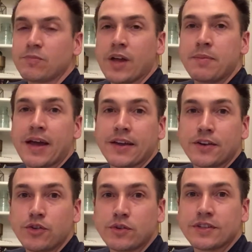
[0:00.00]
I'm not going
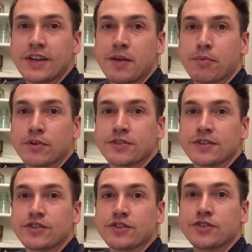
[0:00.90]
to do it today
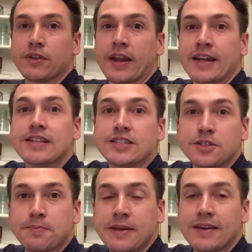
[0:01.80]
personally just so that I can
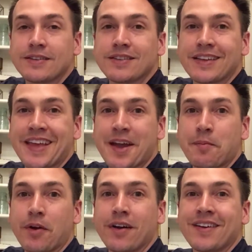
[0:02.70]
speak into the
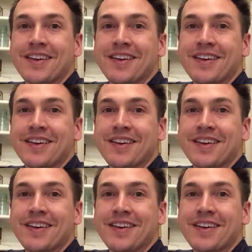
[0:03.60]
camera,